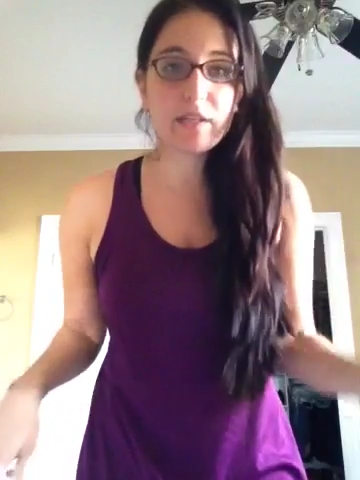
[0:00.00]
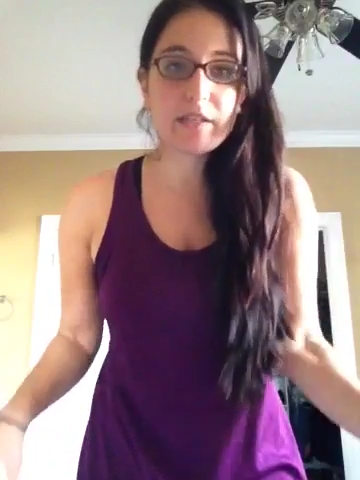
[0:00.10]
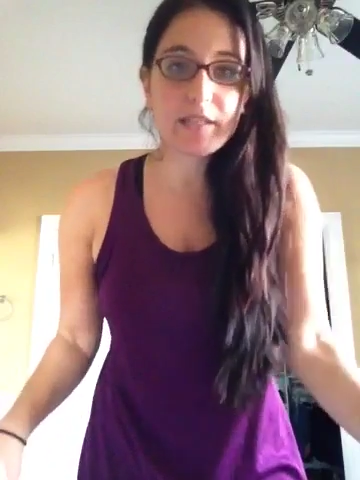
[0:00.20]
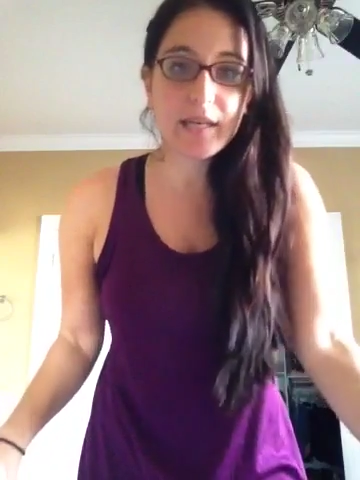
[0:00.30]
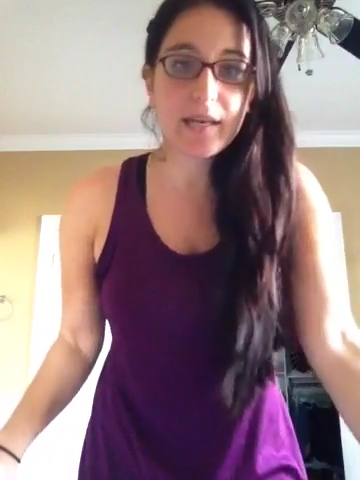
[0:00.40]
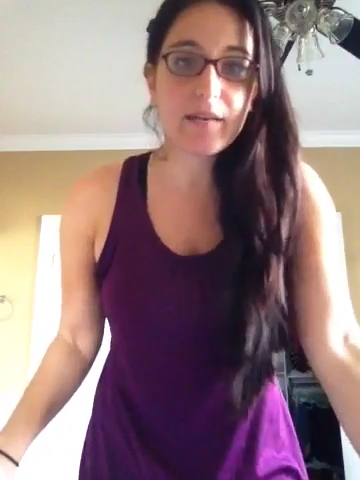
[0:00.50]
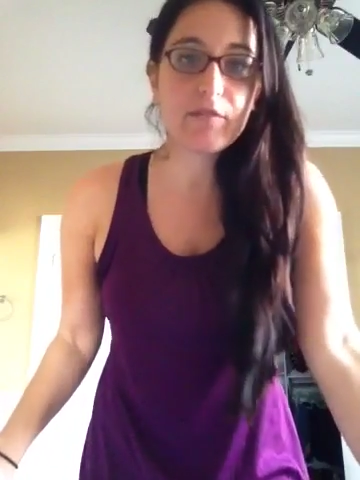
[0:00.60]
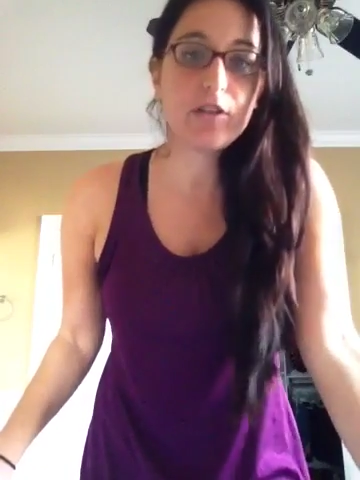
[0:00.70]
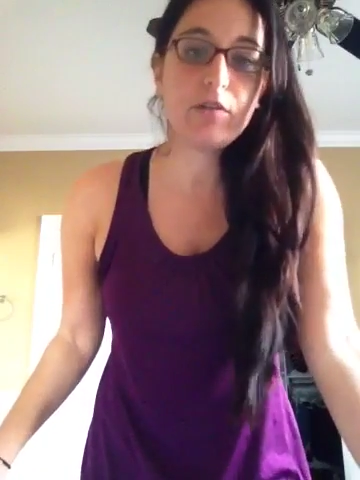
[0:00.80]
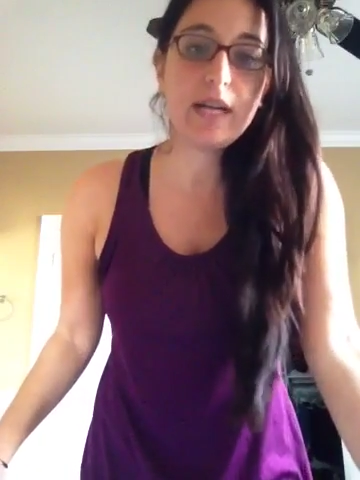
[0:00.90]
looks like every
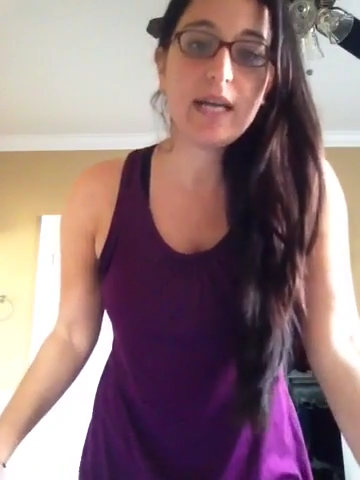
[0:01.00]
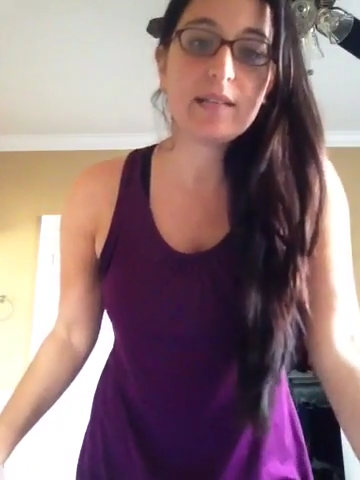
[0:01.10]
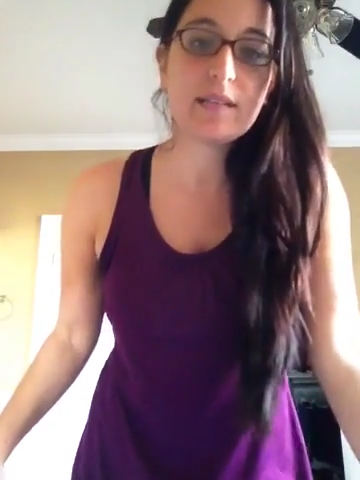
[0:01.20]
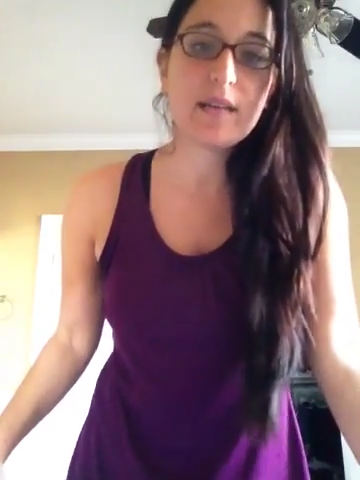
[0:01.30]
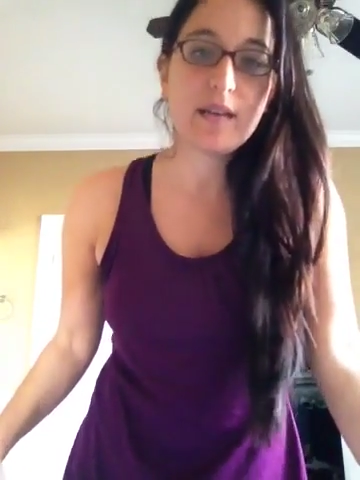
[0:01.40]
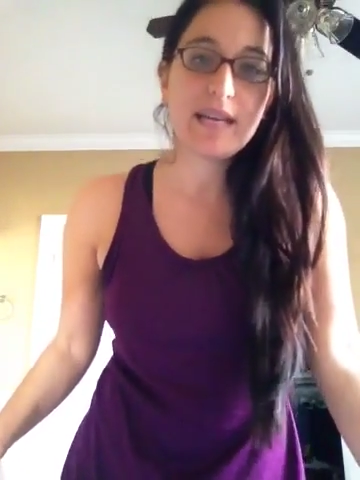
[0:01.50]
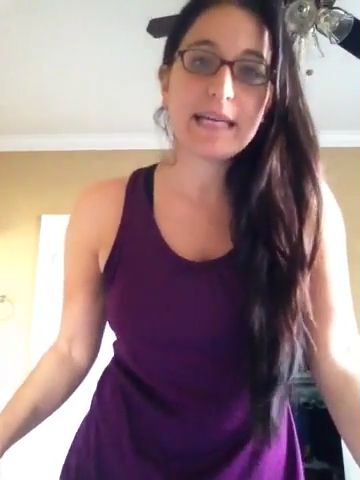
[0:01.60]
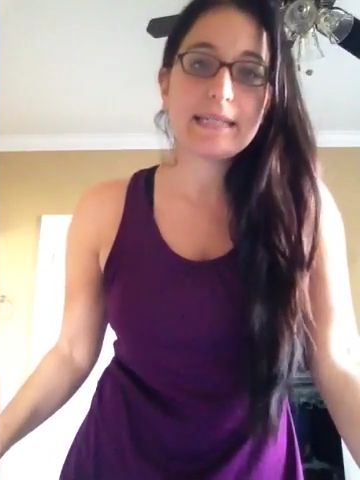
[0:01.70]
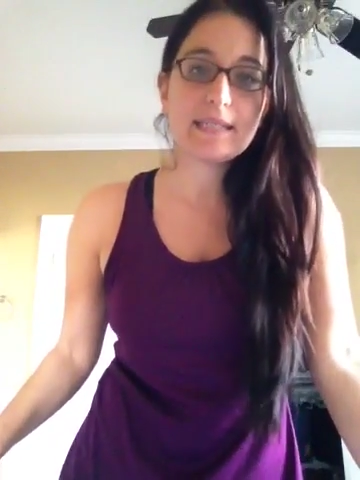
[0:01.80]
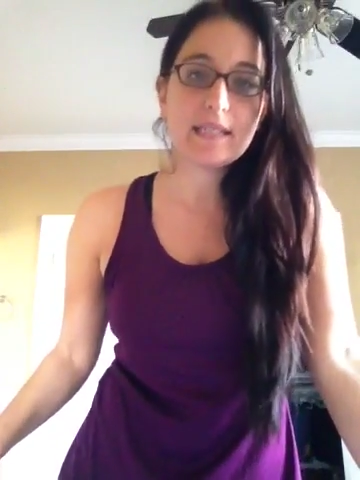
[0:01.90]
3 days.
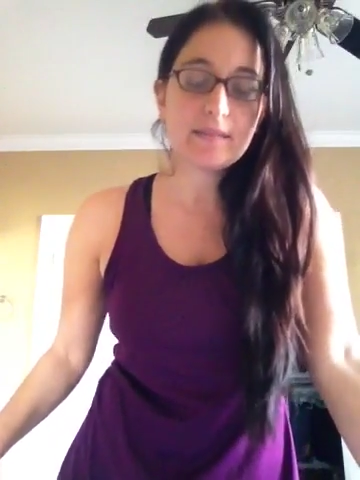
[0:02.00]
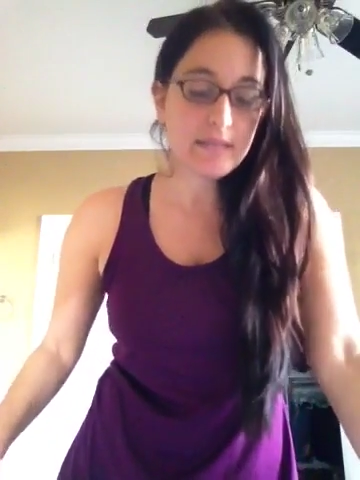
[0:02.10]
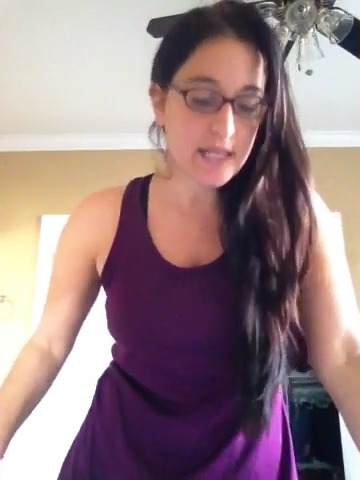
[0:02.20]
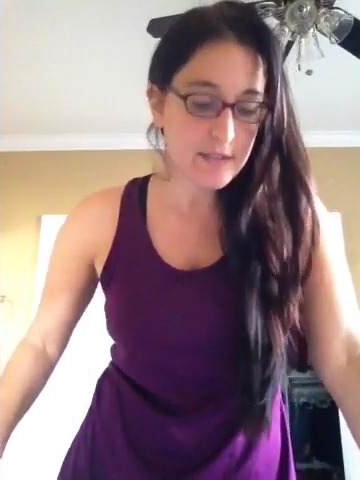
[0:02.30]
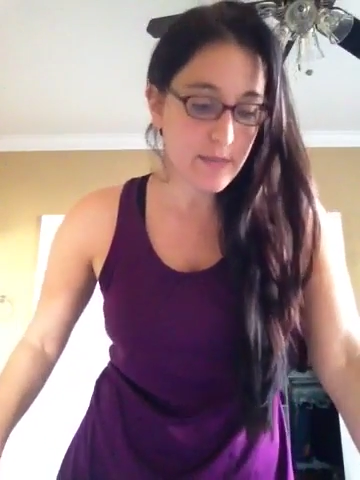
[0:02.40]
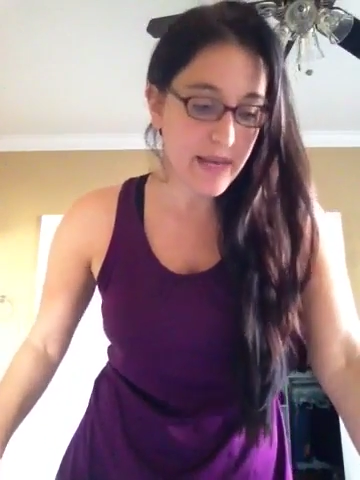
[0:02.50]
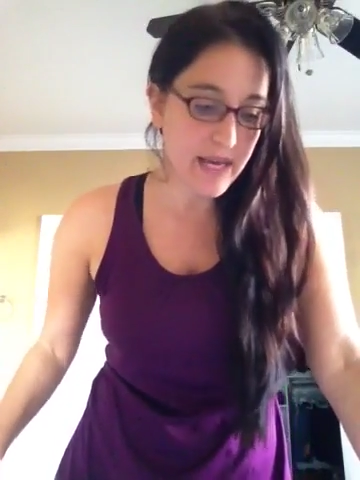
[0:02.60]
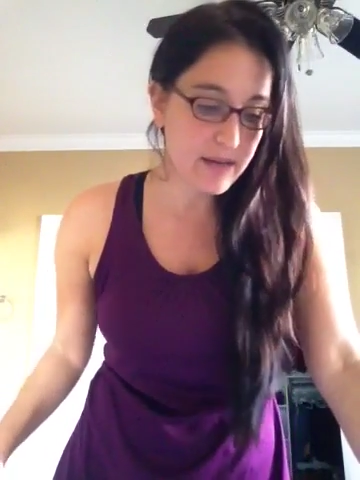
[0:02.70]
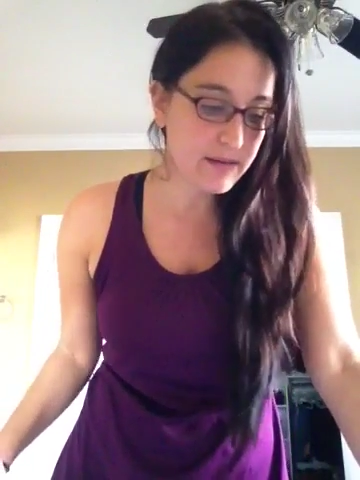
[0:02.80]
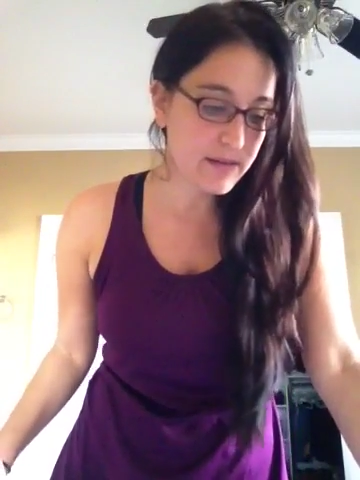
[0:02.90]
Easy, not so bad.